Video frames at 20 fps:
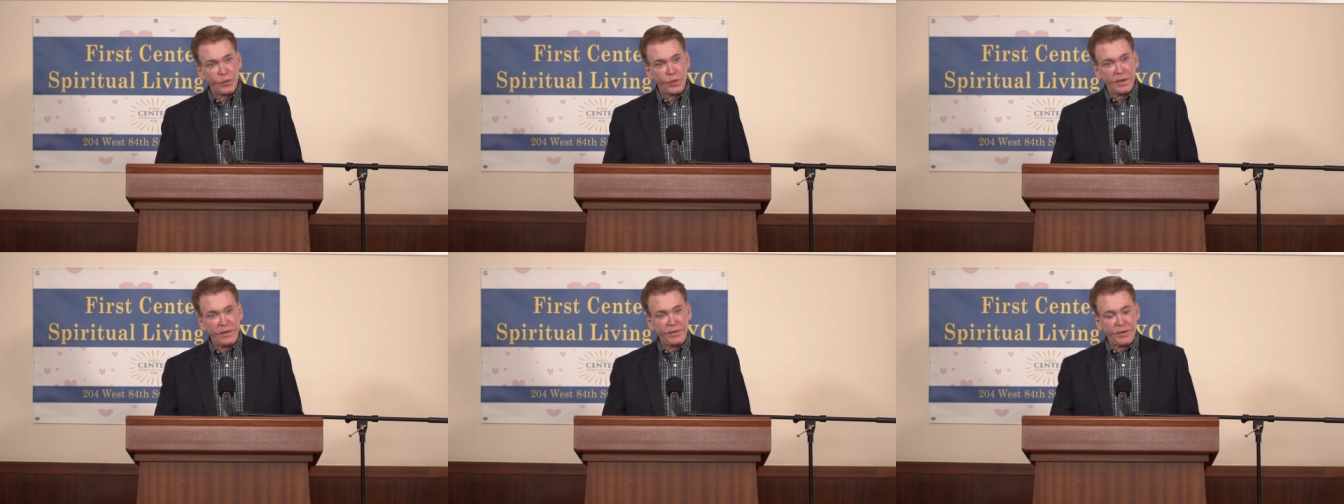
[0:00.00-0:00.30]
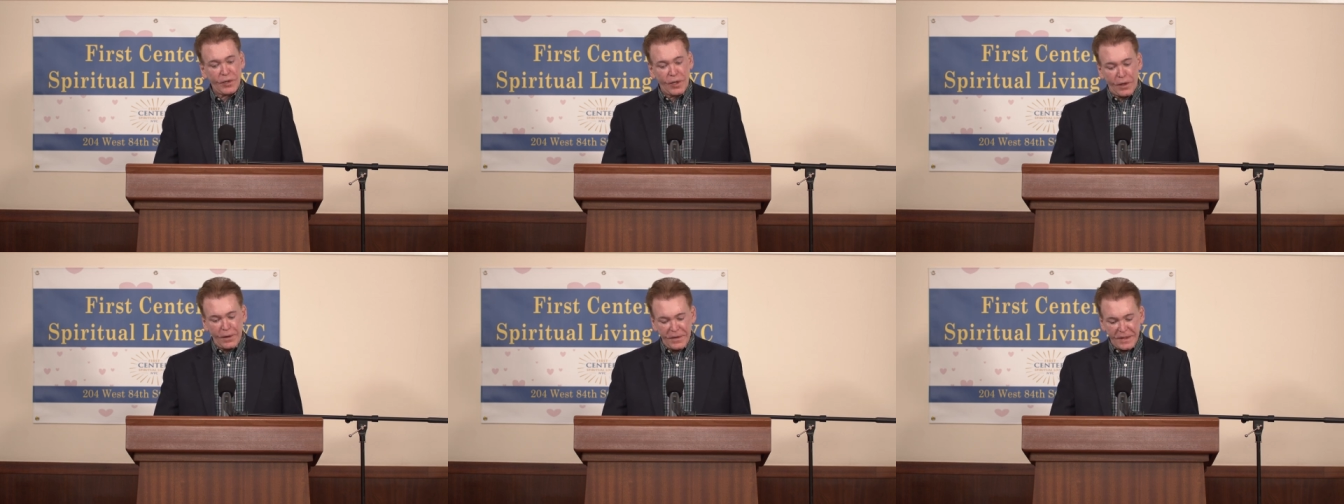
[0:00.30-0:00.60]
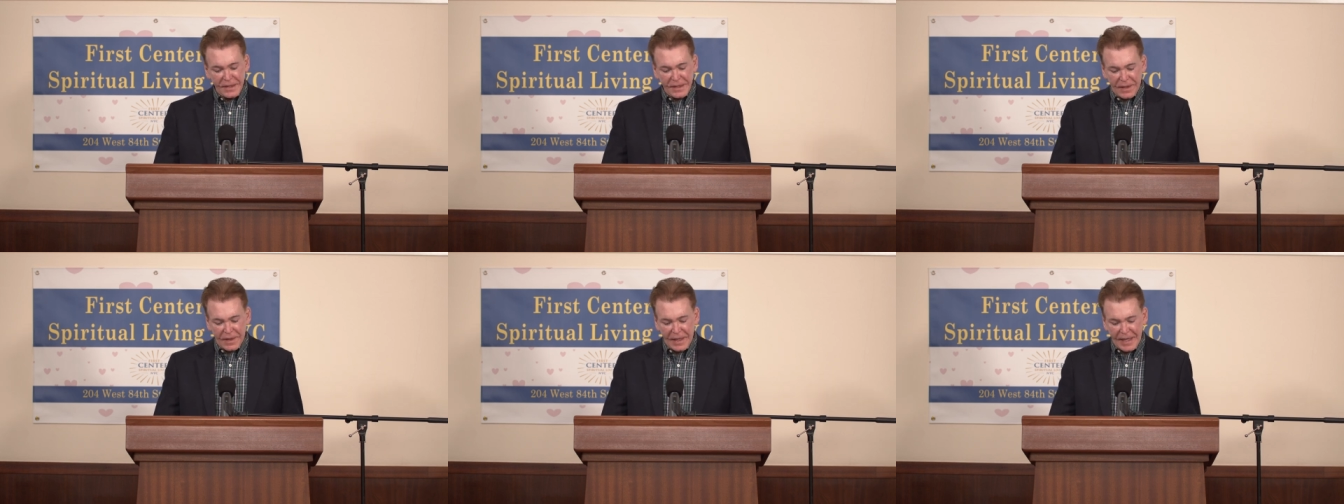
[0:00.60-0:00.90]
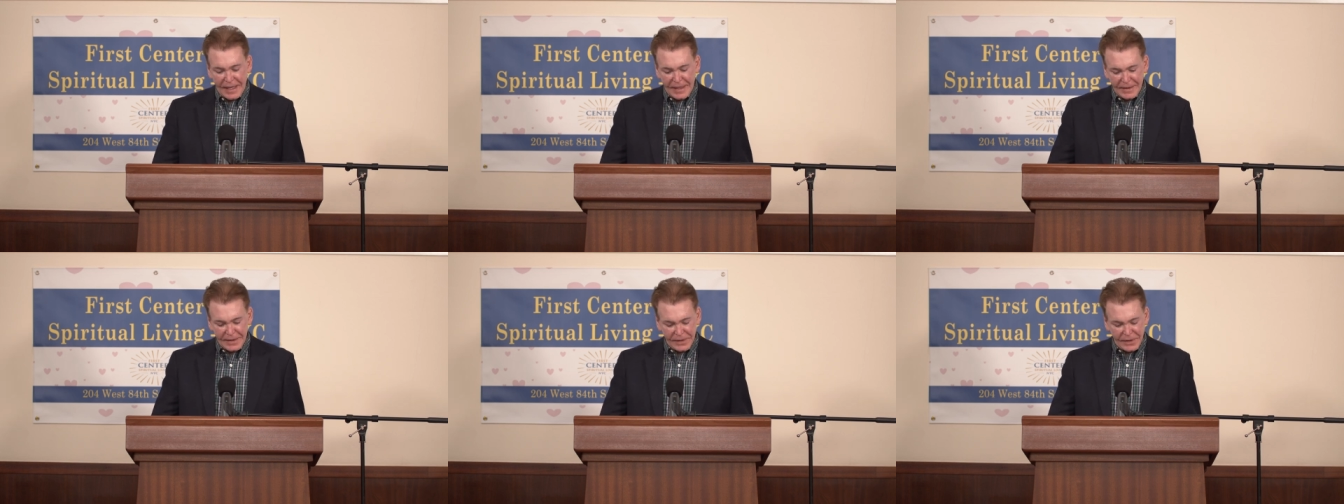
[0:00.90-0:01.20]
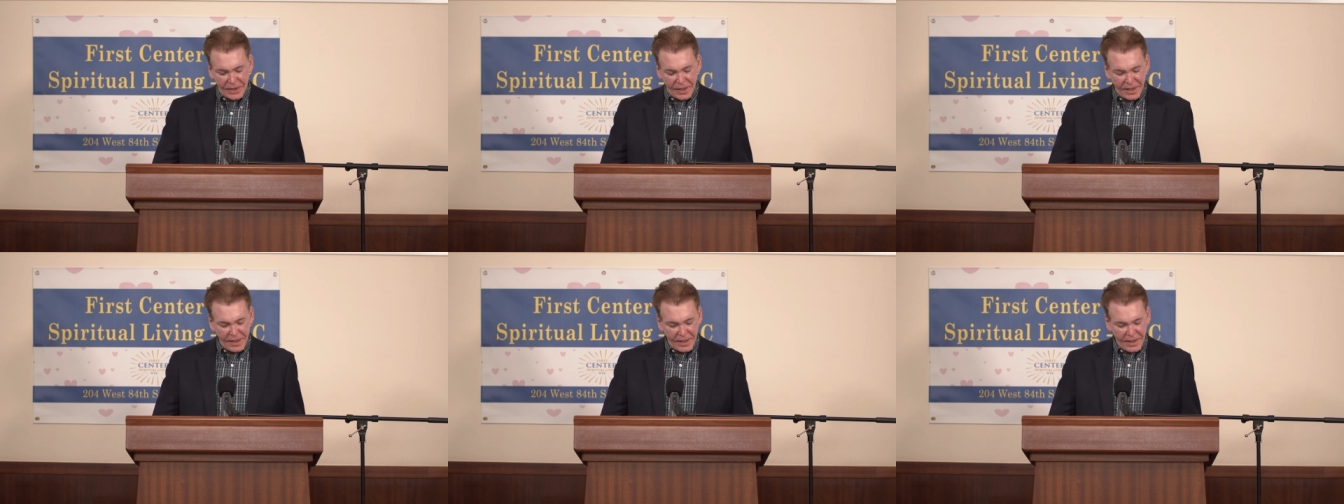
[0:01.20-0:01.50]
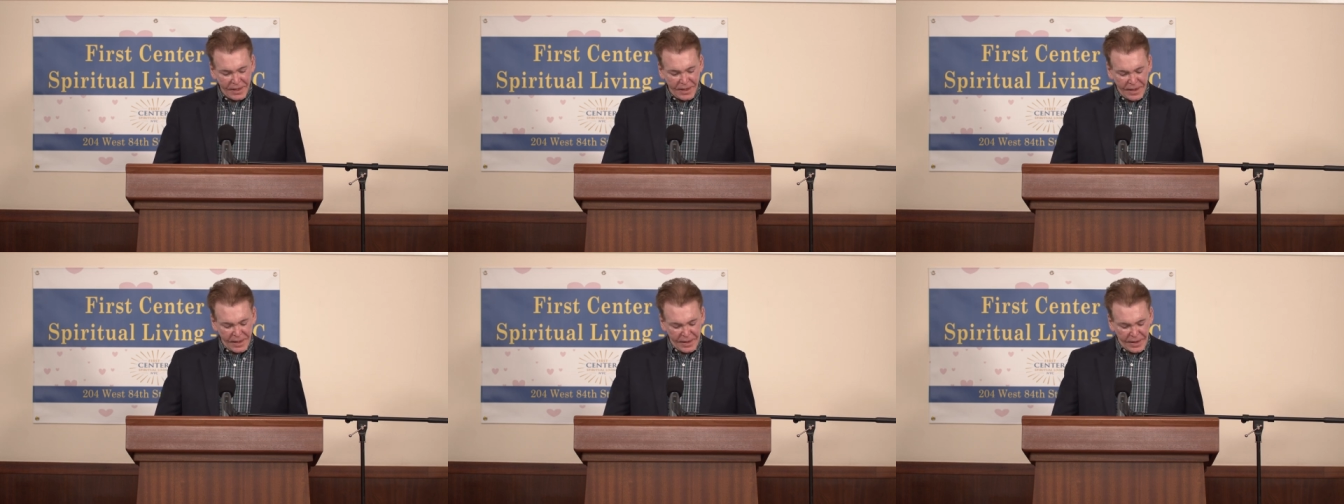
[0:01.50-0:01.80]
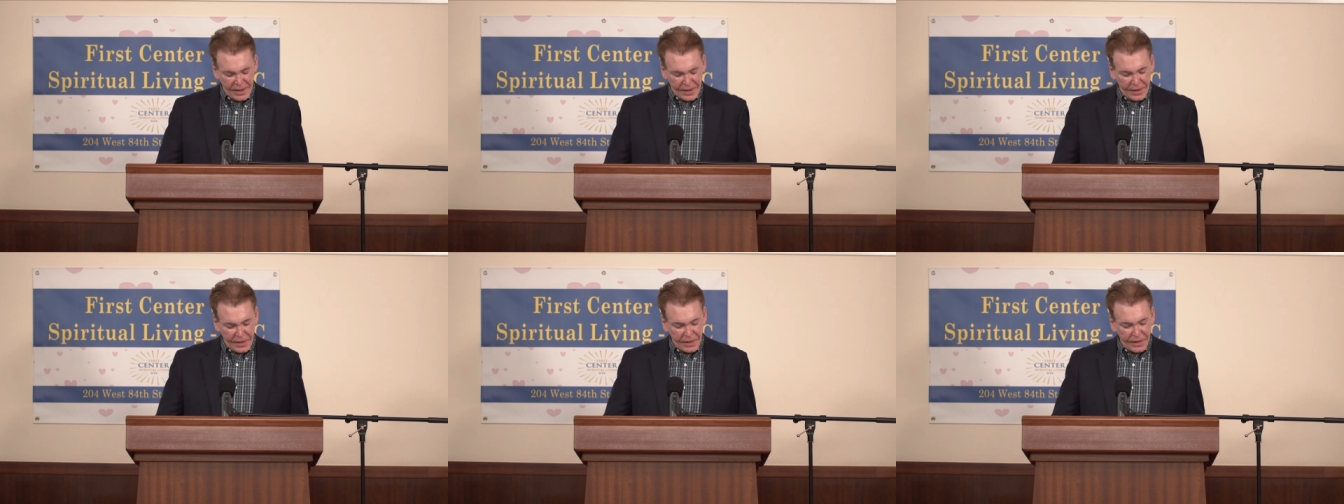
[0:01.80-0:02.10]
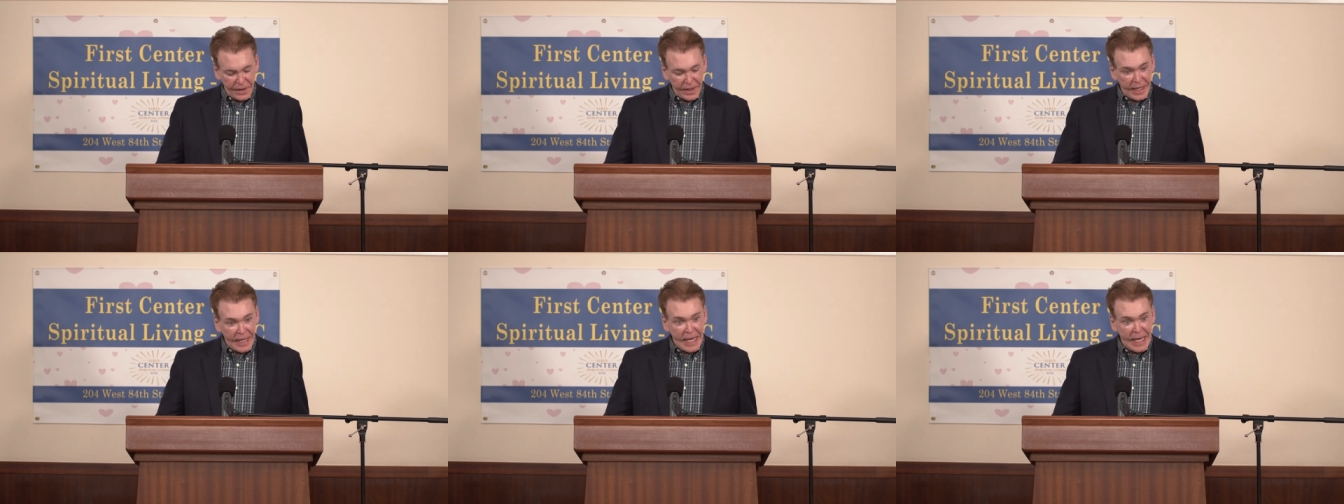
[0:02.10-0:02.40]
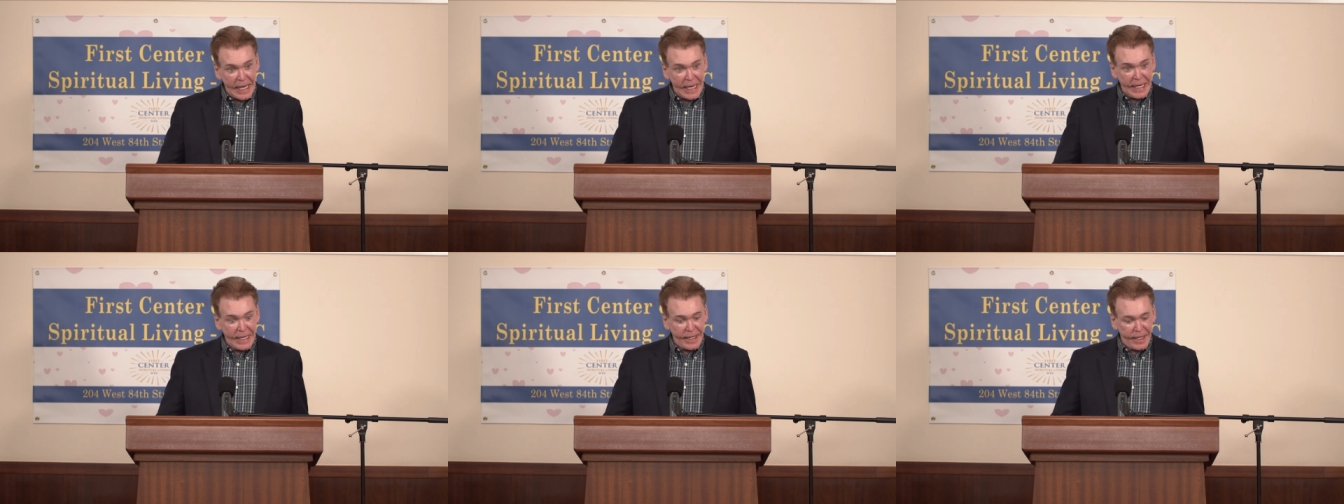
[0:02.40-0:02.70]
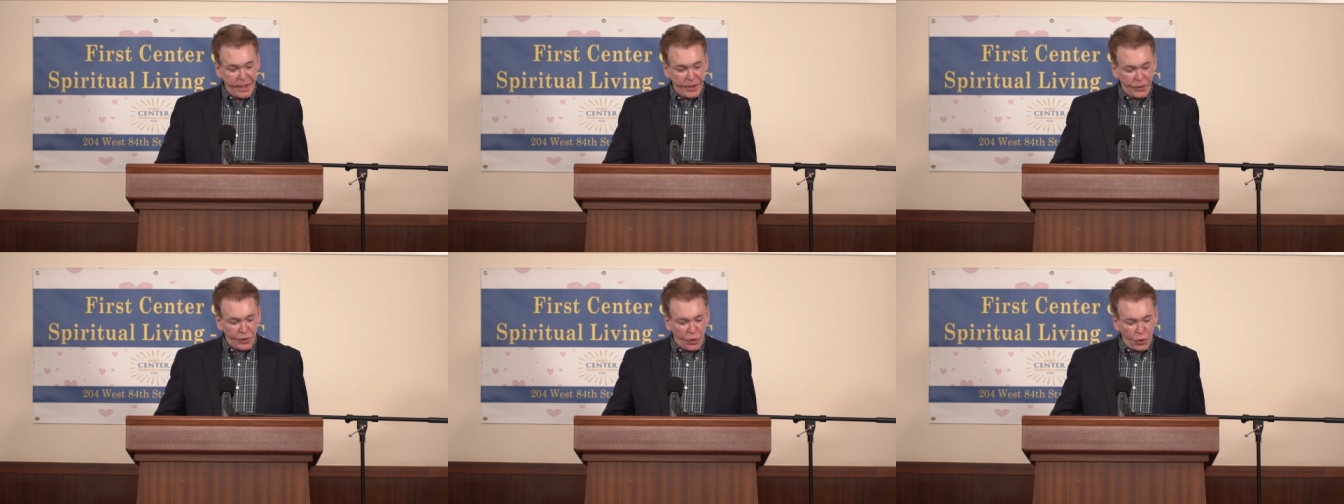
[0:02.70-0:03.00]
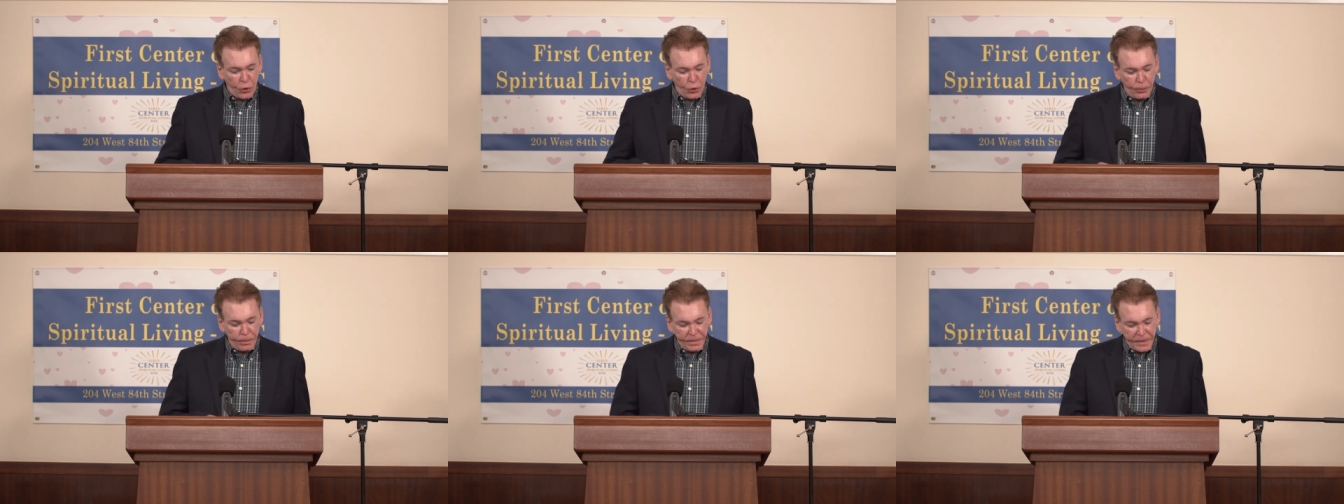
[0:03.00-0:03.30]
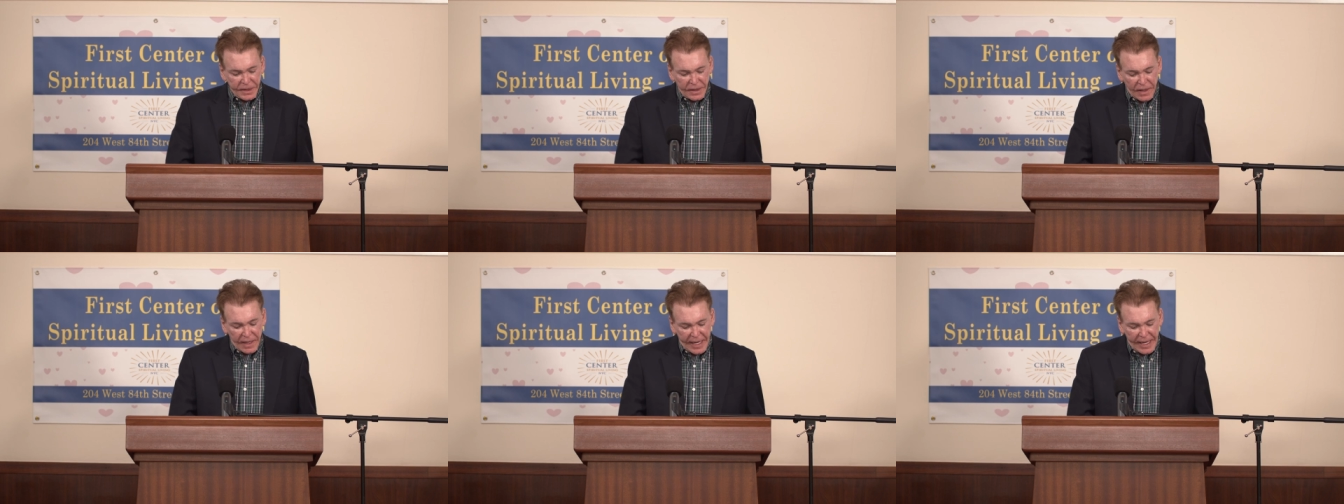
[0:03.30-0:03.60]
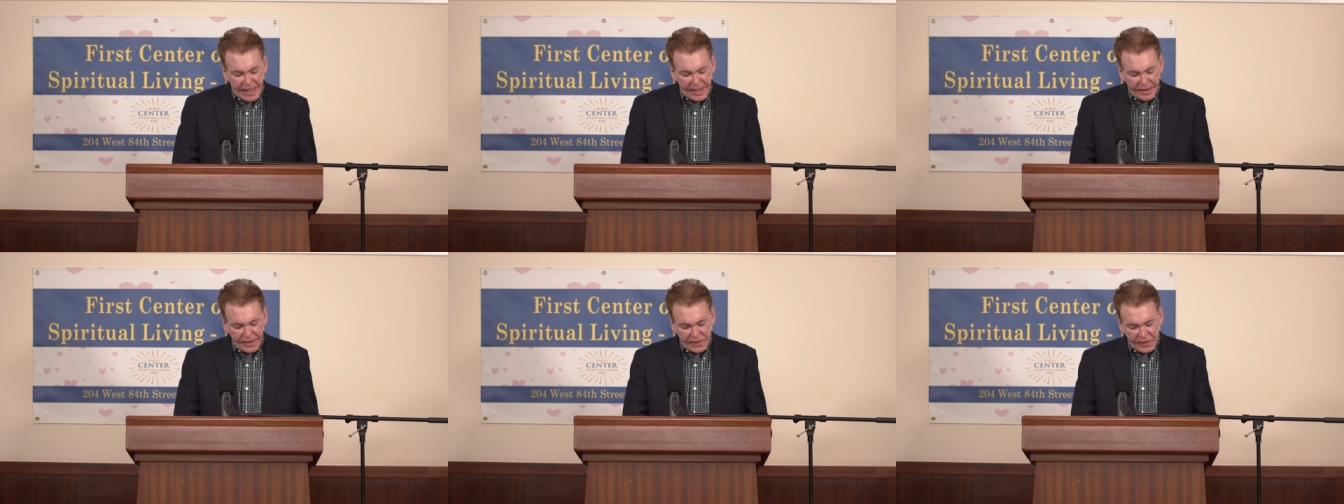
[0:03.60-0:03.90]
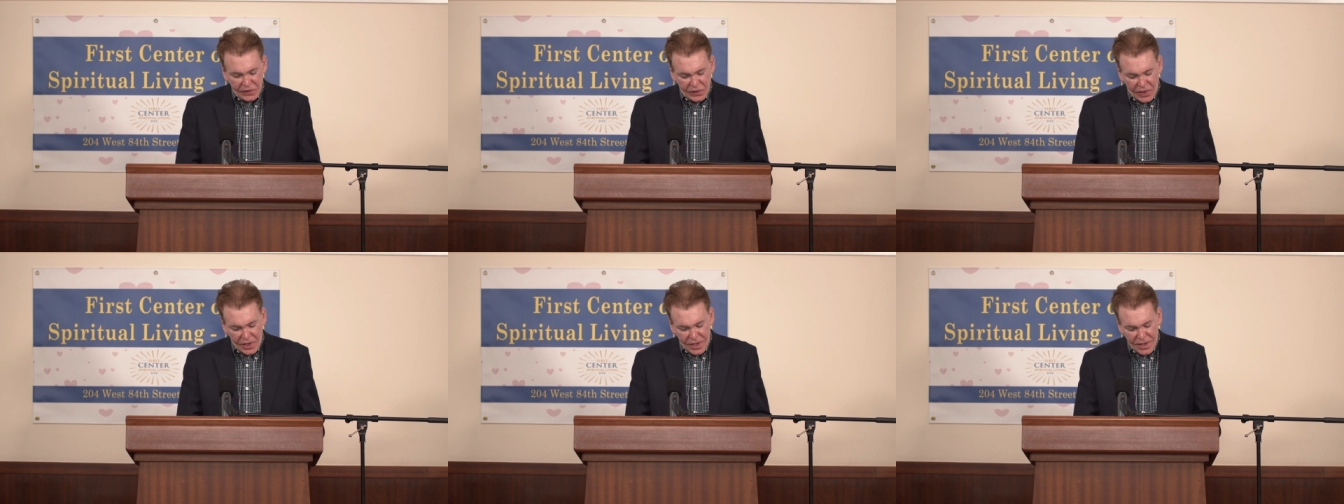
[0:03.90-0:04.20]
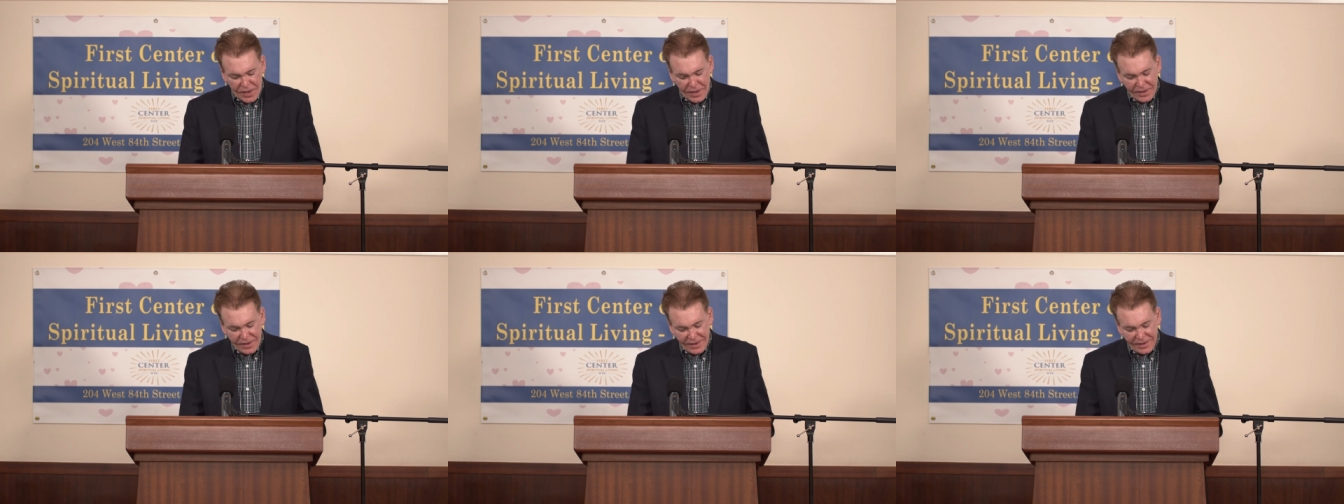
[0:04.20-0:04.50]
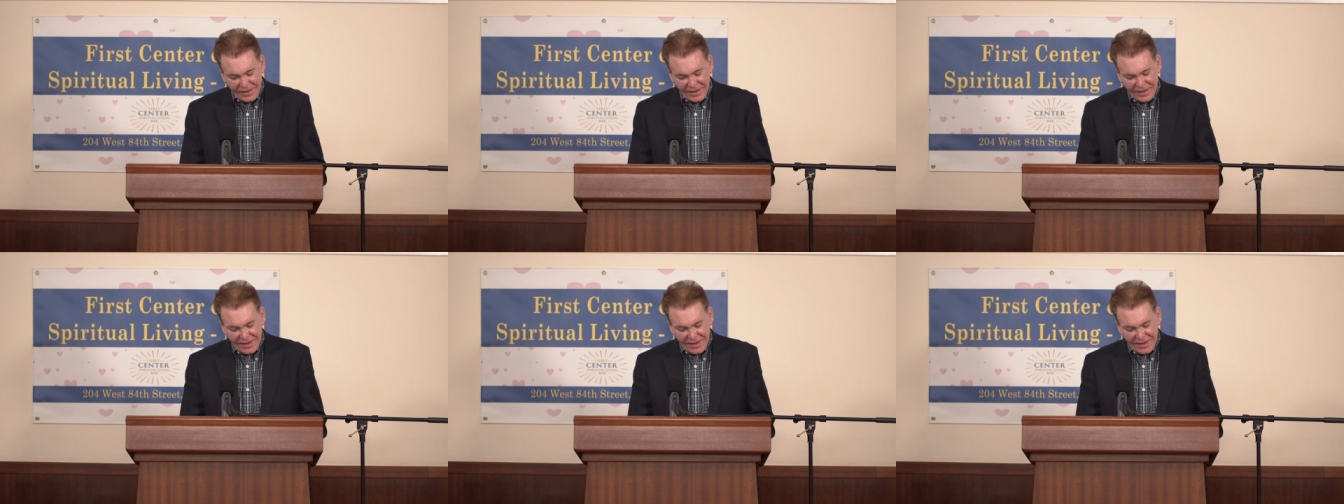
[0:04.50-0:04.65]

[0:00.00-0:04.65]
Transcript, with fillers: We've called this class the Hay and Holmes class, uh,